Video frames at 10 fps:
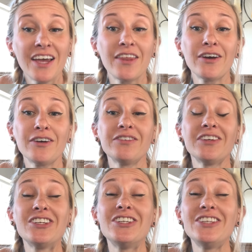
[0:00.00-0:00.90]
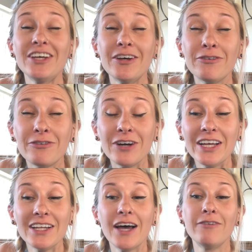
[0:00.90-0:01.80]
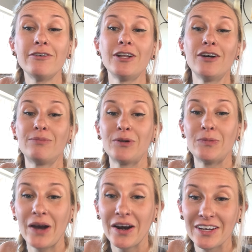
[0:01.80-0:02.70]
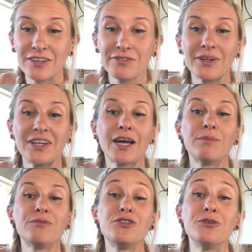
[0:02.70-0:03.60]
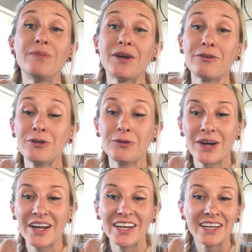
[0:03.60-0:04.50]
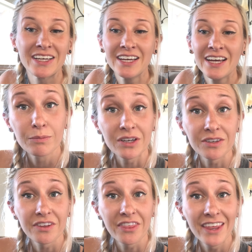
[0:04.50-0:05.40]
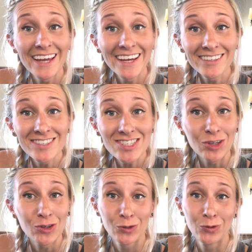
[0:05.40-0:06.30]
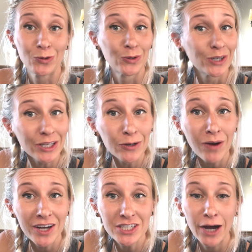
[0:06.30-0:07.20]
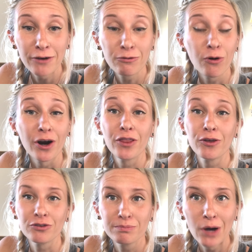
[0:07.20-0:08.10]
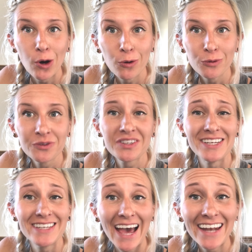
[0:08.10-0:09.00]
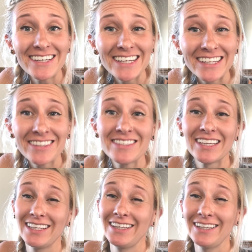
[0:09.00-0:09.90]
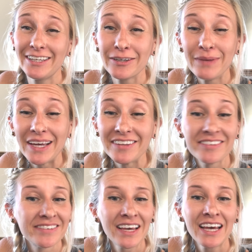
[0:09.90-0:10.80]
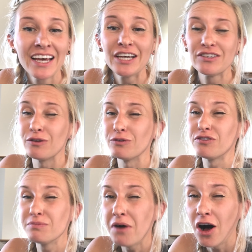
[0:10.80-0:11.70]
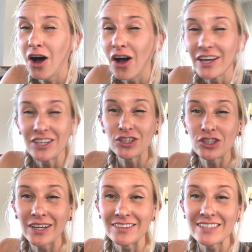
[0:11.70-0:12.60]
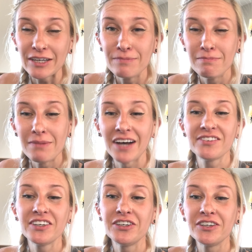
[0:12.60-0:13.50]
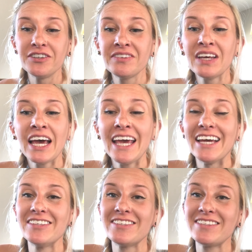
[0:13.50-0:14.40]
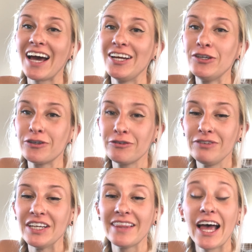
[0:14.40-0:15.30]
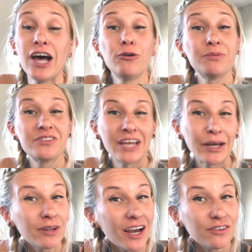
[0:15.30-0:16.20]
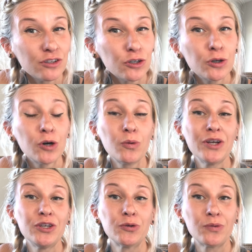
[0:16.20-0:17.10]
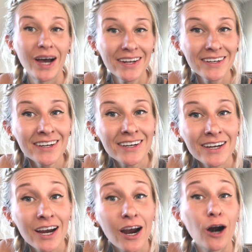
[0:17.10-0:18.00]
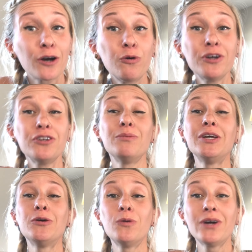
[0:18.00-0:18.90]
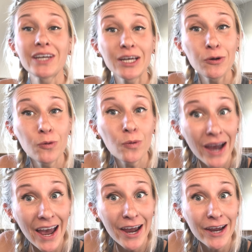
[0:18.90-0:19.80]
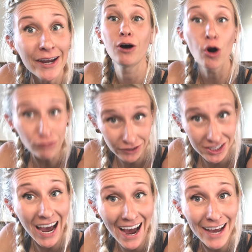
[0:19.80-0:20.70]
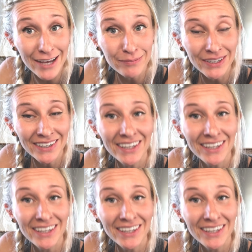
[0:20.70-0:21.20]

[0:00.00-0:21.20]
there's a different level of preparedness when it comes to barefoot running, because the things to really watch out for, those bones, tendons, ligaments, those small intrinsic muscles inside your feet that help stabilize you when you run, are going to be working way overtime